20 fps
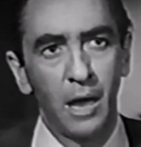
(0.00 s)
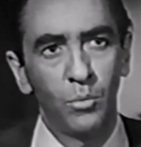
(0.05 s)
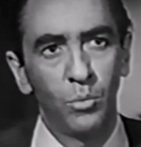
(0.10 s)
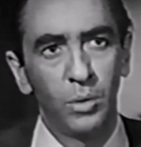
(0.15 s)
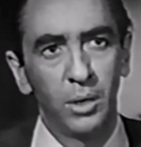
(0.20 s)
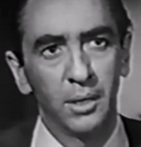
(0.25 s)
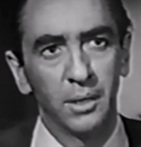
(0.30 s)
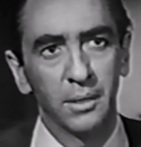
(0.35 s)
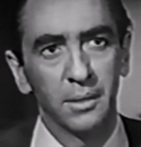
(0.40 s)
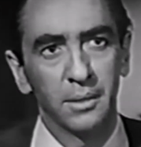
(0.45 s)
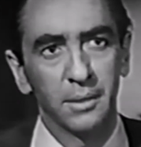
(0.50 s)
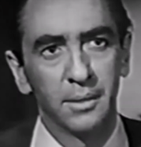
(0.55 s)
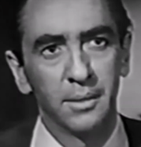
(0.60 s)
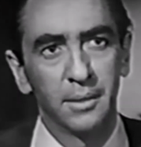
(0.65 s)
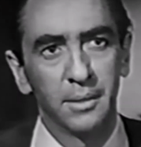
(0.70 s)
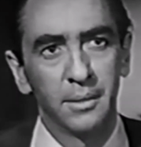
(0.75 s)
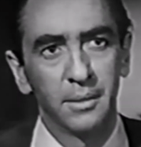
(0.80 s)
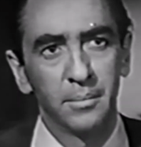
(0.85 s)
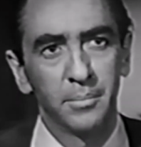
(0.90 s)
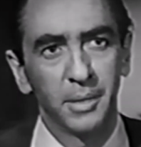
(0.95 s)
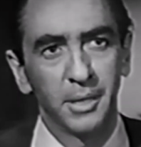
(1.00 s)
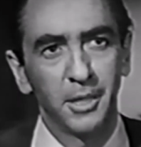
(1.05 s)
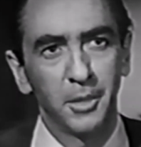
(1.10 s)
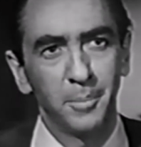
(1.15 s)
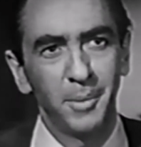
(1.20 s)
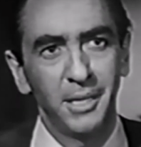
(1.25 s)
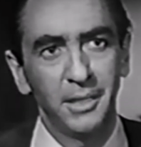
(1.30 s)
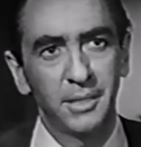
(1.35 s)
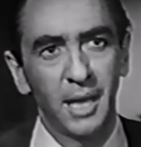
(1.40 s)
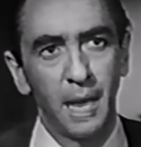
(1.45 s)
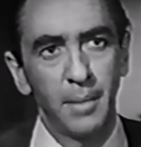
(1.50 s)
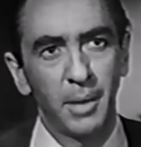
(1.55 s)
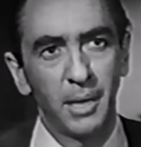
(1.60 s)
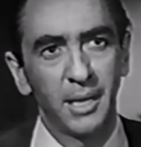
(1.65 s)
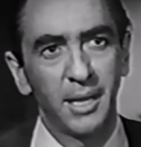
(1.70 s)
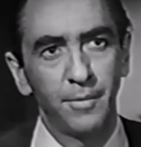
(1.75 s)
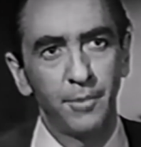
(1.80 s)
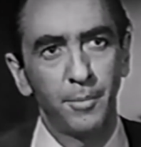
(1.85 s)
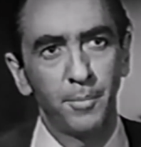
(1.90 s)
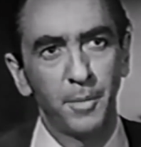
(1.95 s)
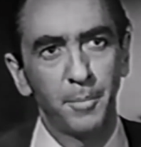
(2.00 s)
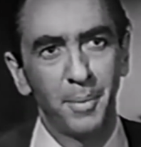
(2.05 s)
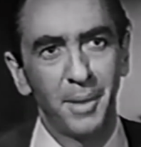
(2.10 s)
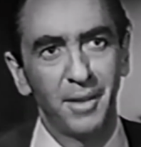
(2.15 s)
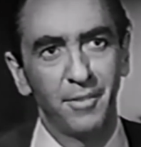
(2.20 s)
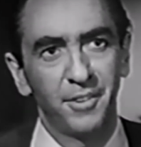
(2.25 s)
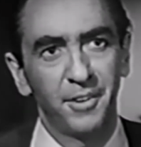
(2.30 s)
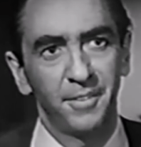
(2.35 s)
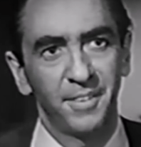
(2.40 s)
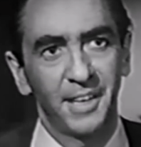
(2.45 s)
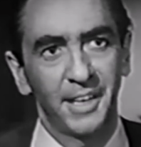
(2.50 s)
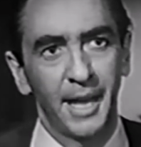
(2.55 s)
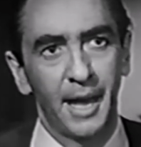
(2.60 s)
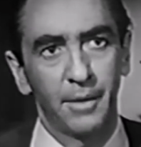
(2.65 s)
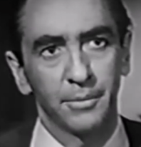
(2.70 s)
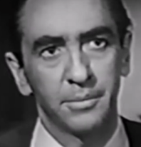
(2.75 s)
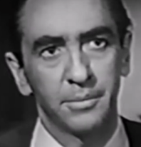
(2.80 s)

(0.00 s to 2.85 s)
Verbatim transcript: I will. But in the meantime, I'll give him the benefit of the